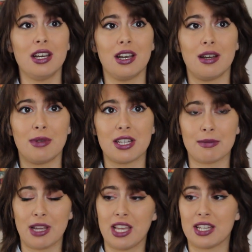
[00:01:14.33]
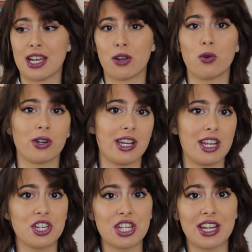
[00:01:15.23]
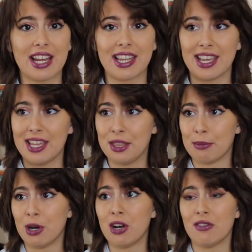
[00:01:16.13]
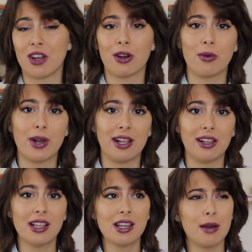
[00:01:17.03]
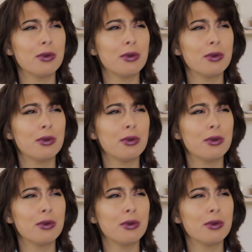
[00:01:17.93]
because of my hand-eye coordination. I can't hit the ball very well.